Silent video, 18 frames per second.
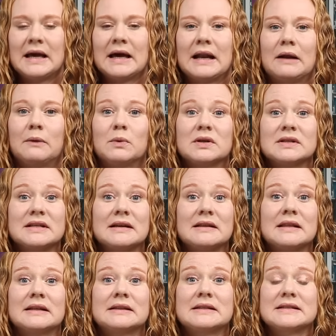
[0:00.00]
And I will
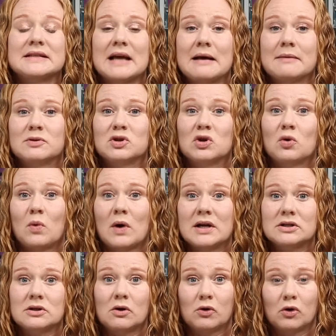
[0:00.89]
say that this Absolute
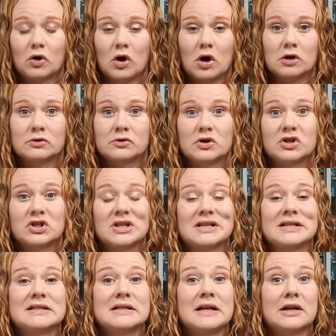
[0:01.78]
White toner cartridge
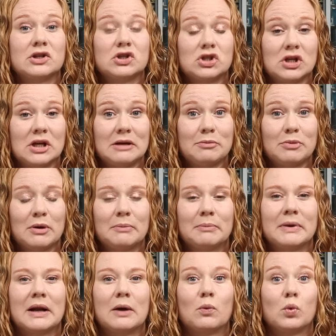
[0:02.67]
is not cheap,
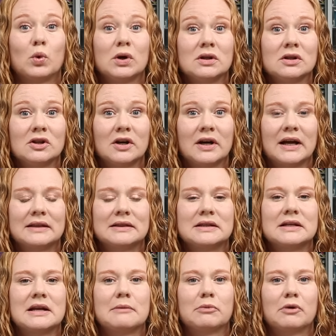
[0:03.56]
but I would look
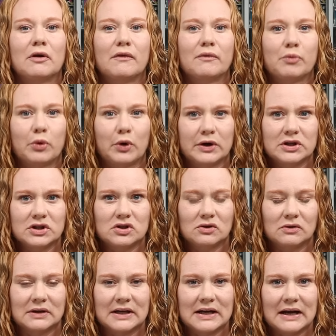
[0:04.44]
at the number of
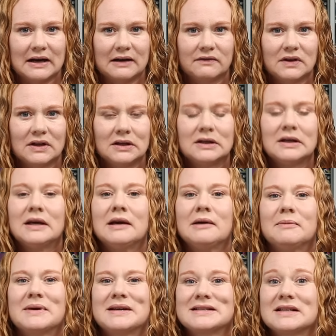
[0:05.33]
prints you get out of it,
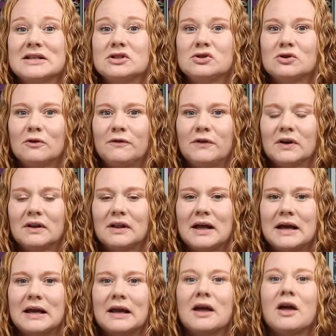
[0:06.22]
because I do feel
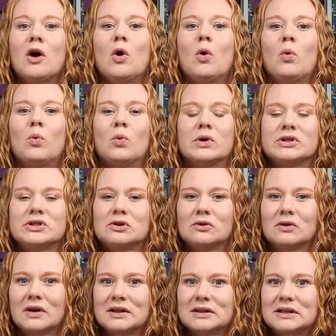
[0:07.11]
like once
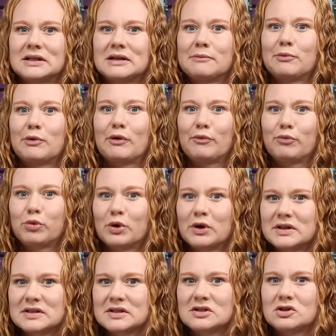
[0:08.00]
you look at the number of
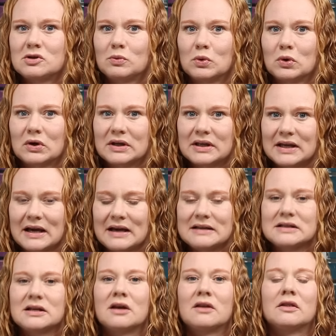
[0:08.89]
prints that you will
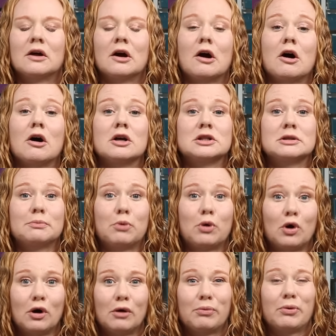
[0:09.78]
get, the cost
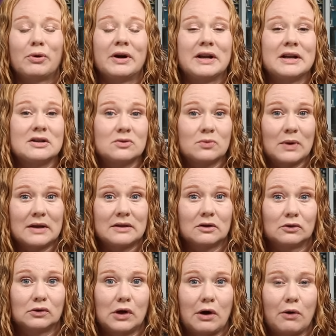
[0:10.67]
per print is
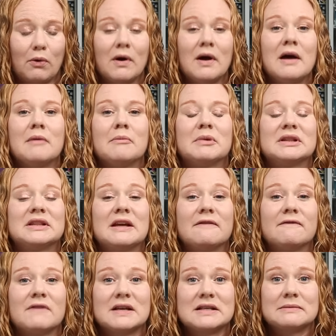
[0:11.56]
rather low. But
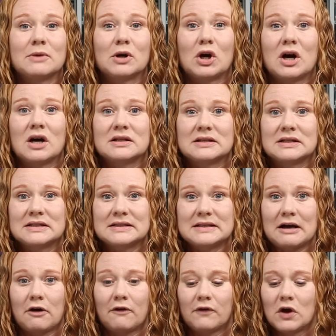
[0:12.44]
the investment cost
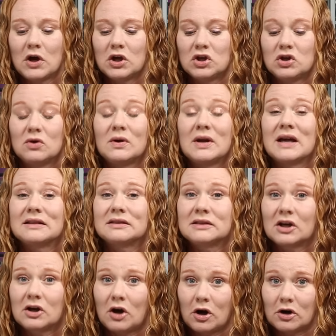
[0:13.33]
itself, you
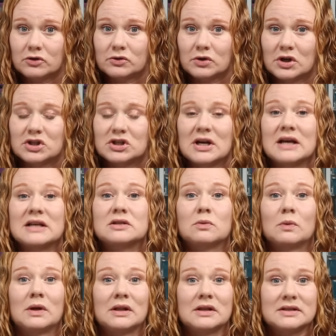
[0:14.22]
get the cartridge
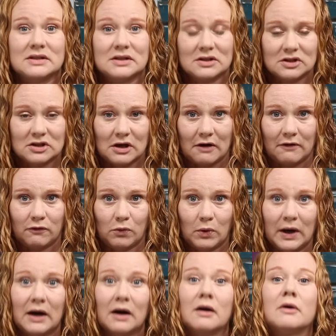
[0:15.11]
as well as the
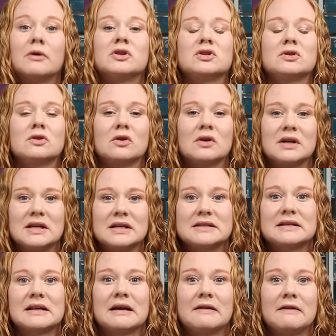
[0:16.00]
software. So there
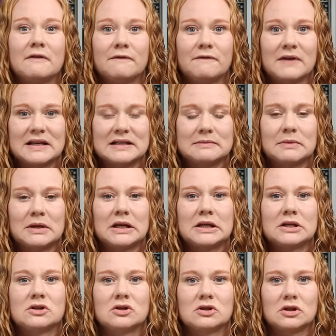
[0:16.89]
is an
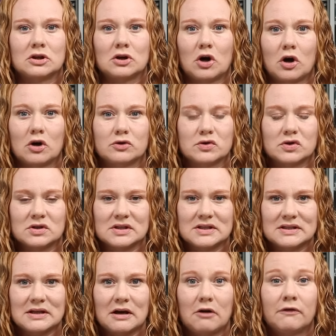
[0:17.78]
investment into the cartridge
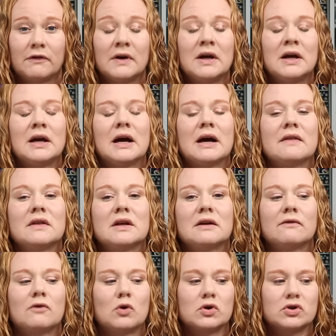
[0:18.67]
itself, and
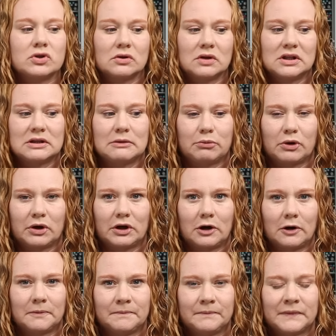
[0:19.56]
then of course you'll need the
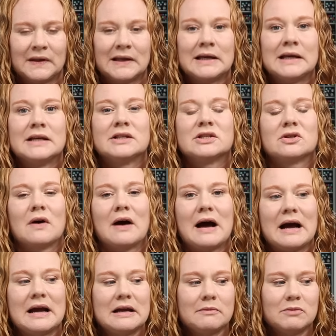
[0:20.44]
printer. So
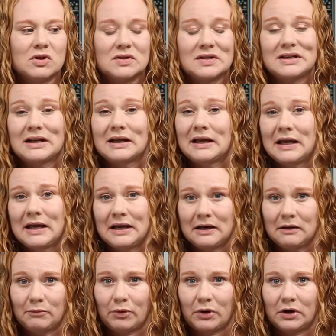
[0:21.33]
I am using a
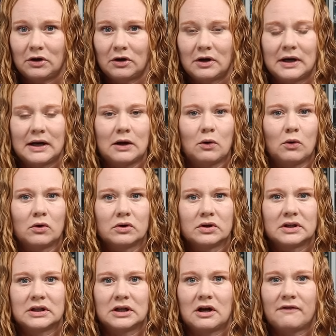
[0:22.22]
Canon printer and I
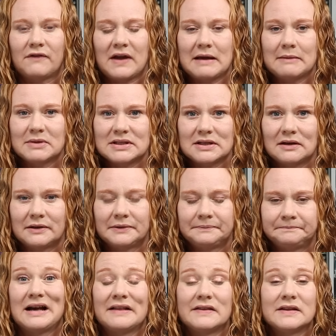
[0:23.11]
ordered it off
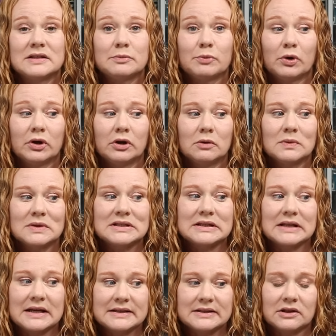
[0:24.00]
Amazon, and this printer
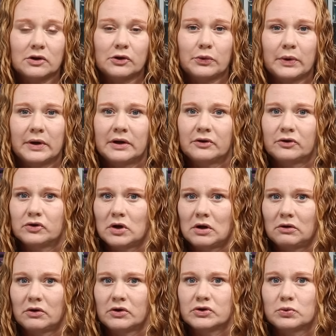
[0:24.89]
was less than three hundred
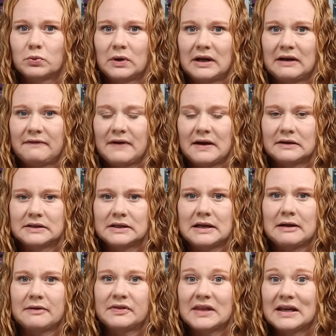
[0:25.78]
dollars when I found
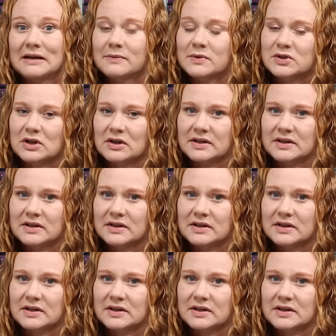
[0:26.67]
it. I think it was